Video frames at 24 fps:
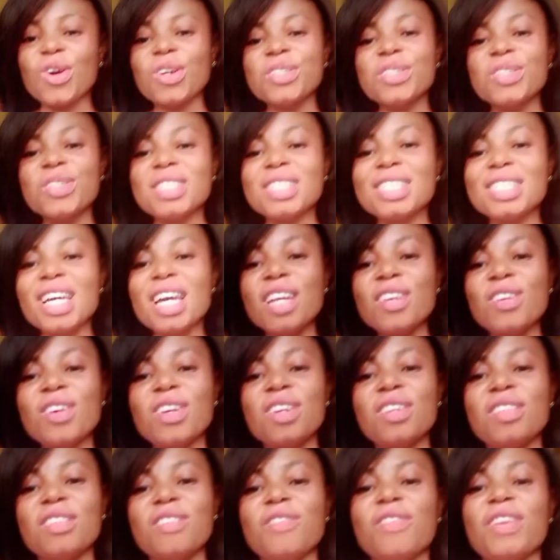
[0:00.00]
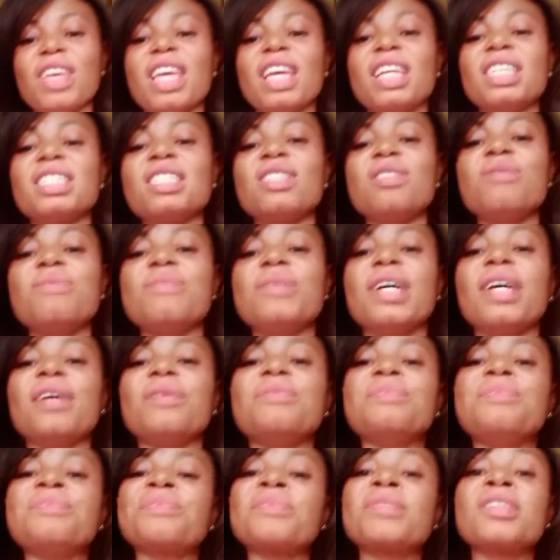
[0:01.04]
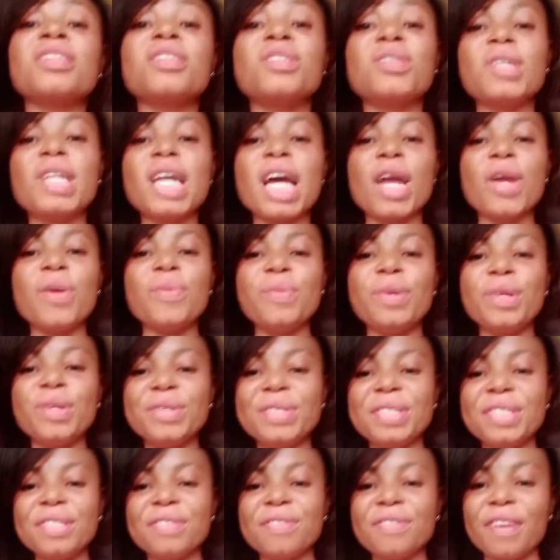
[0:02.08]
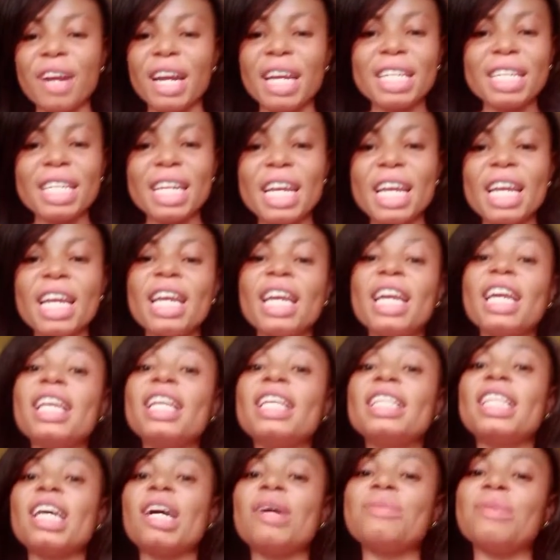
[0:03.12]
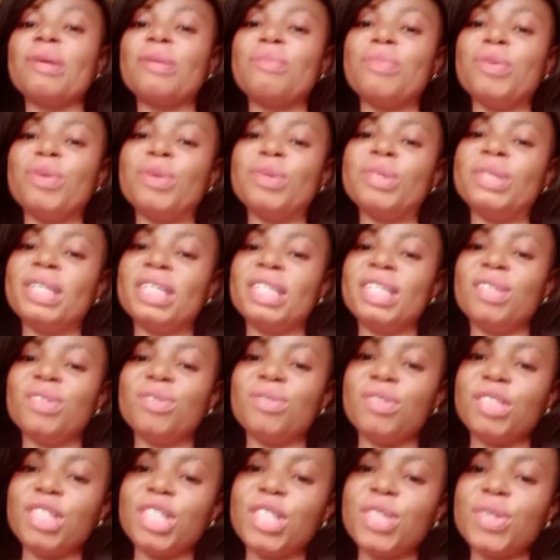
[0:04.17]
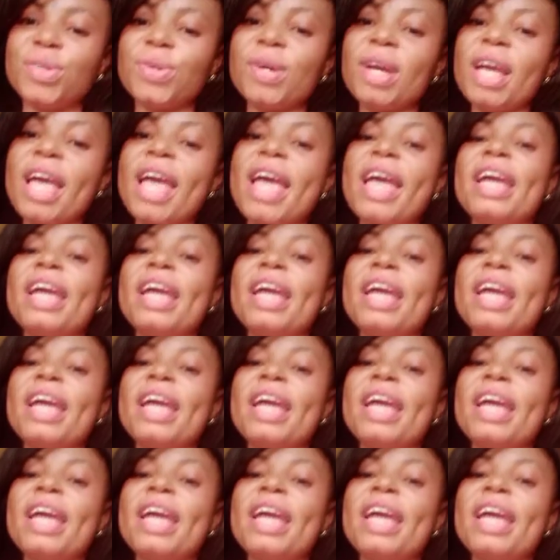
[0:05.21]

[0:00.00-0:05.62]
Also turn your notification bell so that you'll be notified anytime I upload a new video.